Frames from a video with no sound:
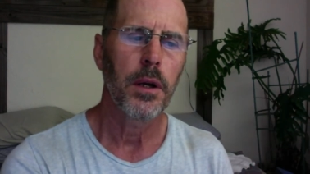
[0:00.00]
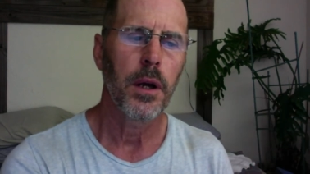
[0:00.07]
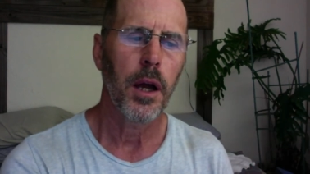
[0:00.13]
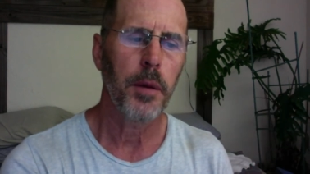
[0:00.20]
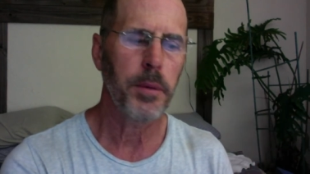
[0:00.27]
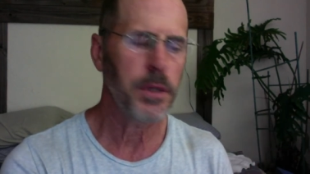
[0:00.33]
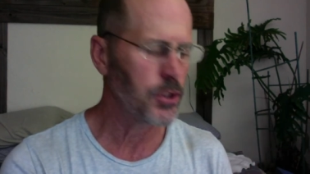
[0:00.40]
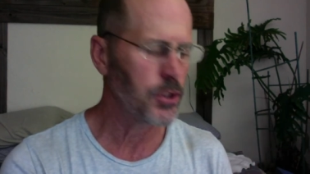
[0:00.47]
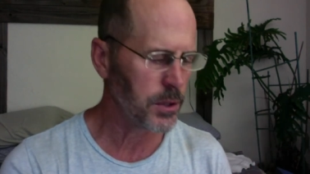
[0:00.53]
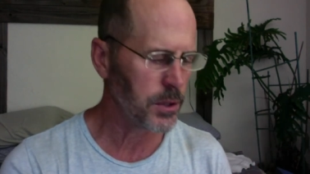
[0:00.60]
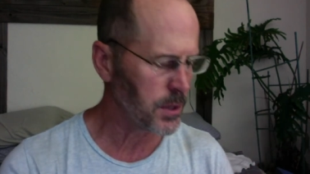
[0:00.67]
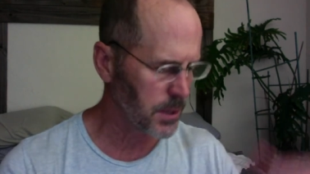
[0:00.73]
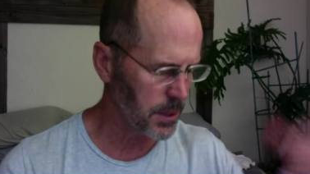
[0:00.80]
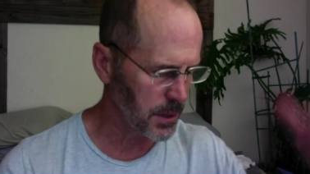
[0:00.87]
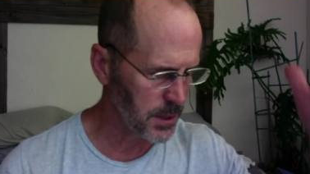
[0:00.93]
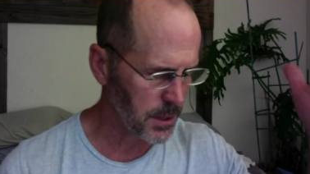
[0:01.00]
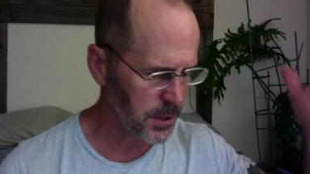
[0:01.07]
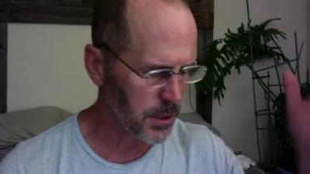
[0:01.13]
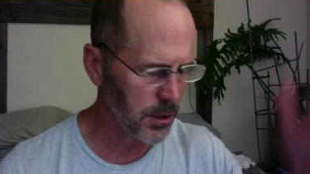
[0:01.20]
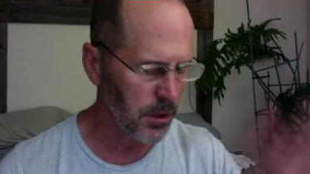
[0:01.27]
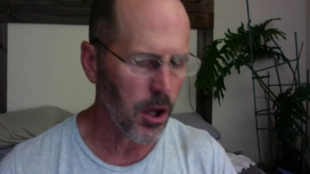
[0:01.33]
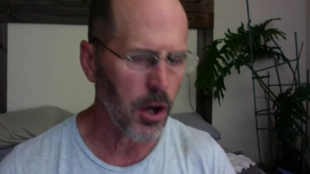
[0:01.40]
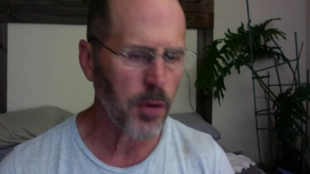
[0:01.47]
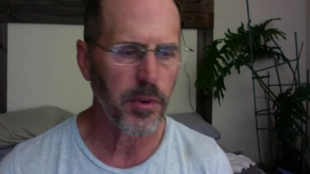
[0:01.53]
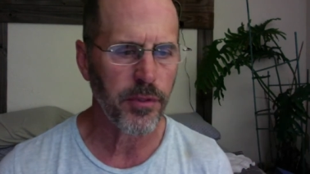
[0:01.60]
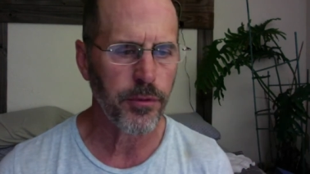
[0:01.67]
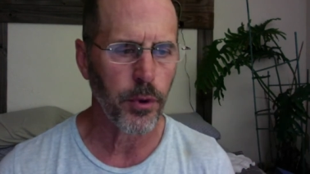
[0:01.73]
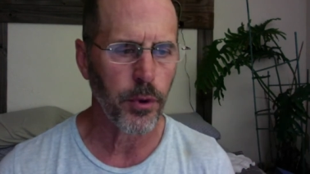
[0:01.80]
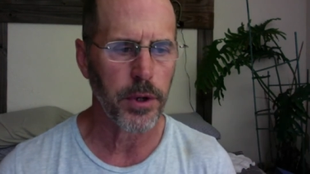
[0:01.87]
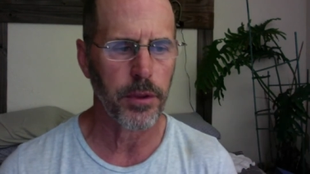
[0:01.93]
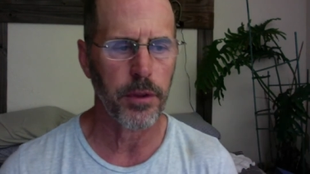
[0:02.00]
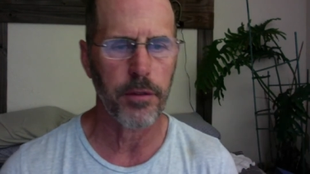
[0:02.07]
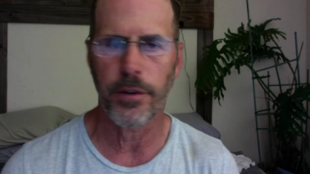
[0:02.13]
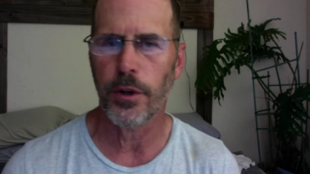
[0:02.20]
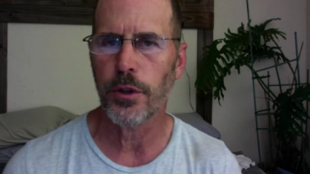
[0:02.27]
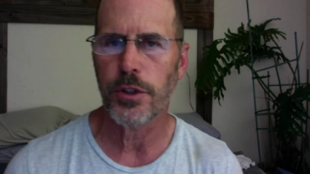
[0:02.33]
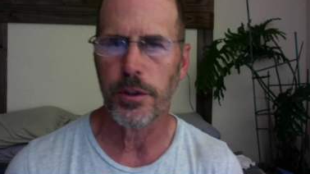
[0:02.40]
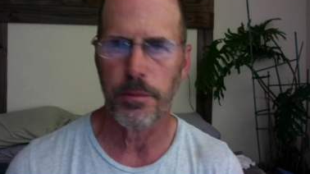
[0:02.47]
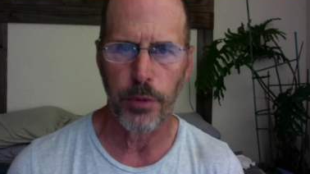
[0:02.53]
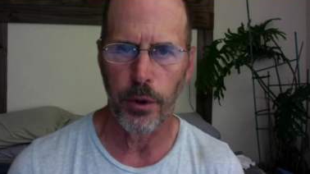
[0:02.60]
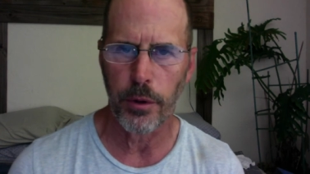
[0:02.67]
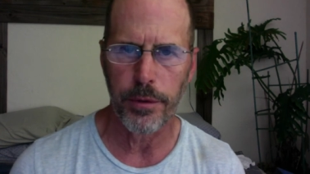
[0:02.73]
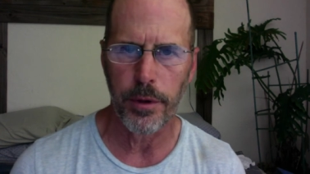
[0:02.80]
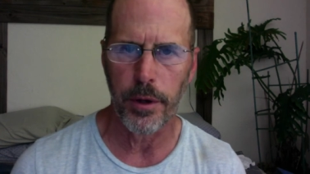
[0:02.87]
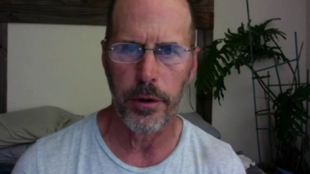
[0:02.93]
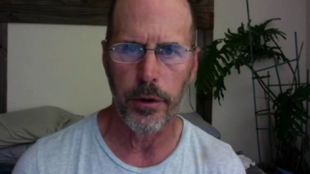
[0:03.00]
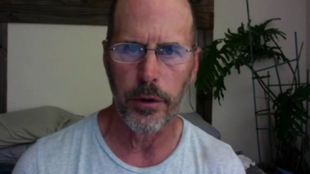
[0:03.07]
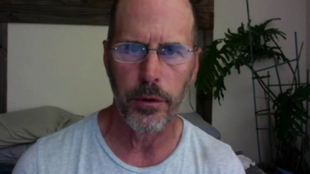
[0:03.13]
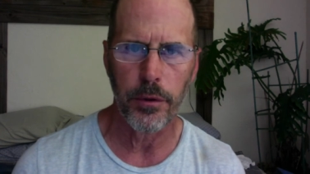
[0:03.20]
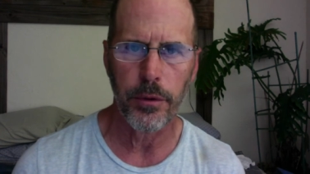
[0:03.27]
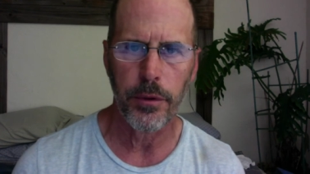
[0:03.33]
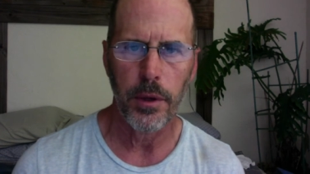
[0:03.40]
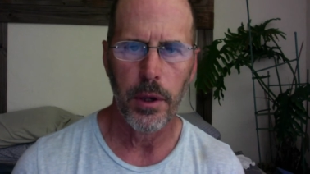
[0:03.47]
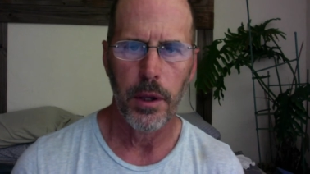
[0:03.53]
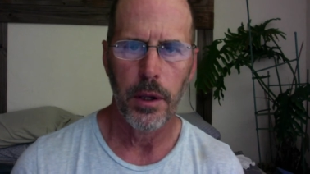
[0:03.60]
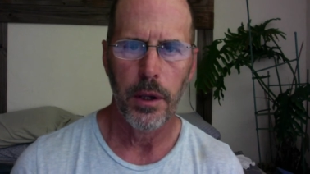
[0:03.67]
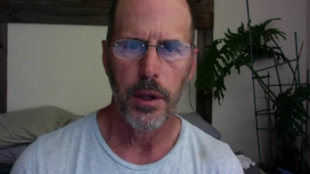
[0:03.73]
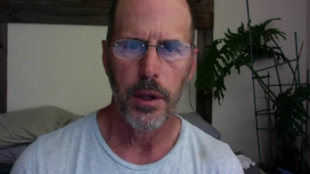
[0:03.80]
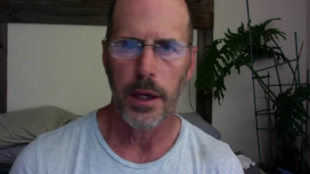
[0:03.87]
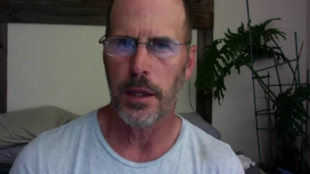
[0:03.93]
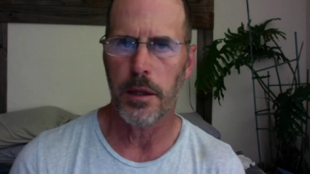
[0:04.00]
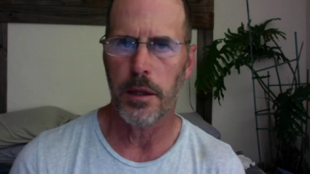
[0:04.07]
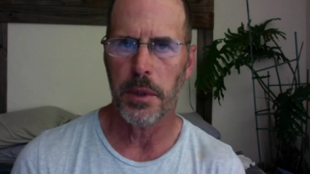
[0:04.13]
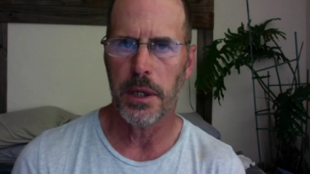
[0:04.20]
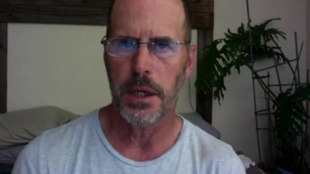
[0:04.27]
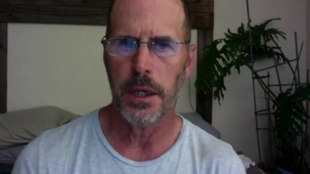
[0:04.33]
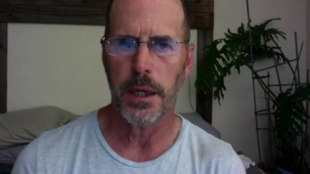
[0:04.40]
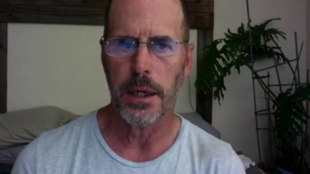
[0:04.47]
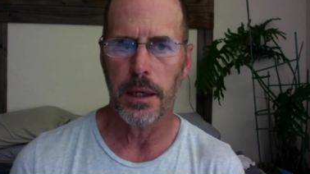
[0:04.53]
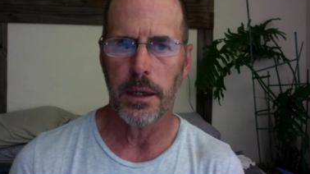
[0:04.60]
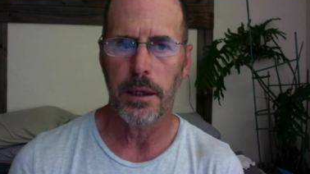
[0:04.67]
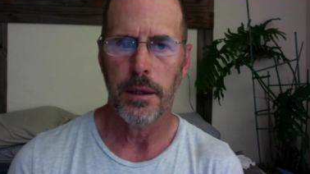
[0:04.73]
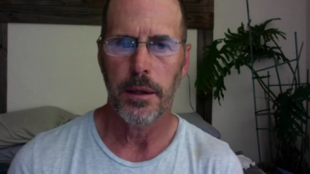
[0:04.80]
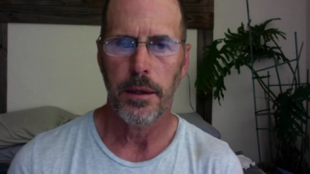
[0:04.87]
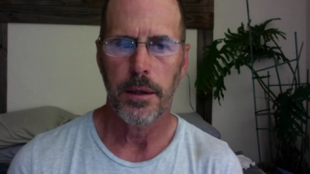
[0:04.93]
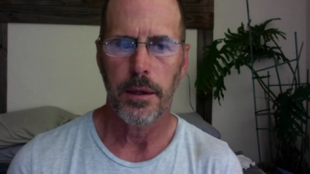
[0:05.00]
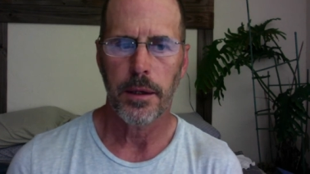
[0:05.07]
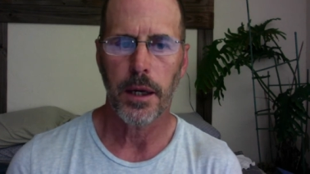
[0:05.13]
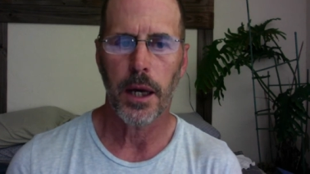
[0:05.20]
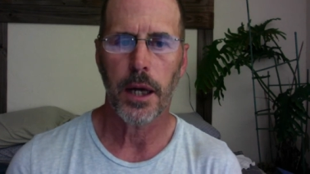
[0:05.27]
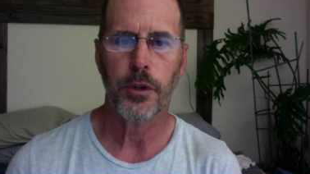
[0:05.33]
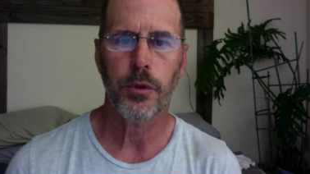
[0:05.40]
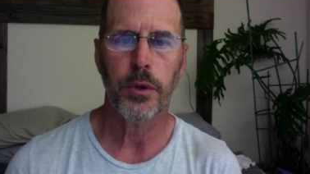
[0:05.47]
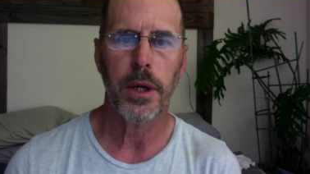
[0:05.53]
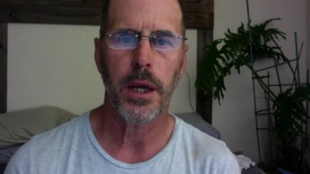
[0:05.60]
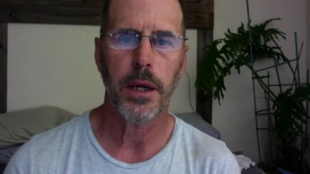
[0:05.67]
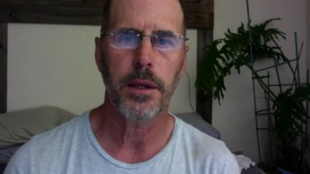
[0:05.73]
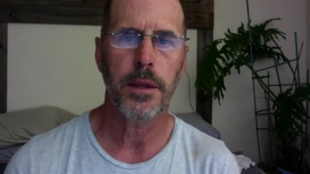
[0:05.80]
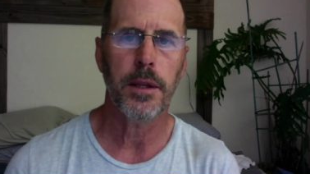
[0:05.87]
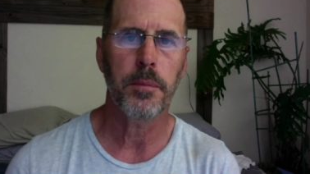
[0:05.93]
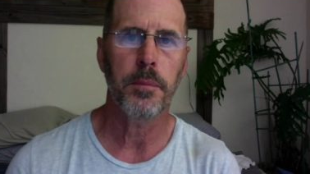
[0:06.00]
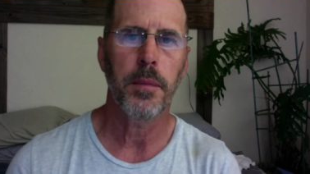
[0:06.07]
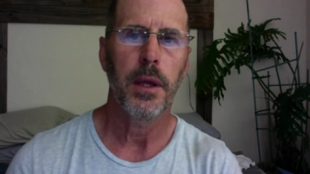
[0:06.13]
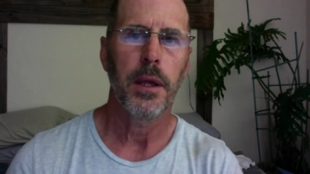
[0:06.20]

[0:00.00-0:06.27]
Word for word: I mean, Jesus existed long before the virgin birth on earth. In the beginning, God created them